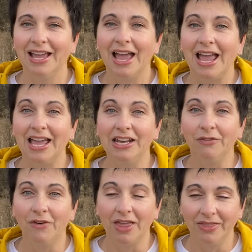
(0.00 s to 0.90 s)
And
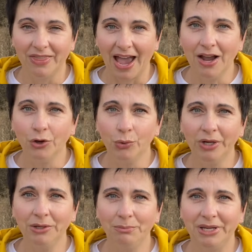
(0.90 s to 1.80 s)
if that
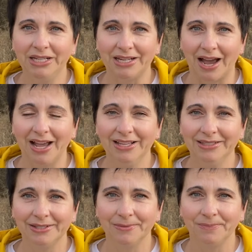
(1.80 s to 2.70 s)
queen bee
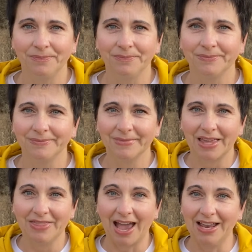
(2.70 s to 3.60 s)
dies,
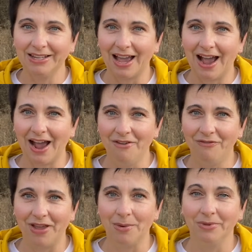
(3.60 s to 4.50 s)
that hive
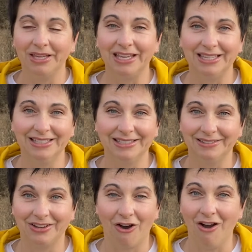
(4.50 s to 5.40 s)
family is
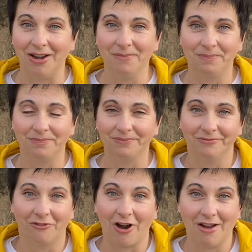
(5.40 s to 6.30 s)
gone
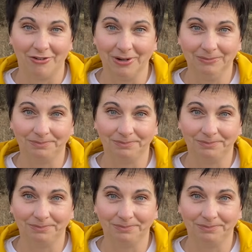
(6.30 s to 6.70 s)
forever.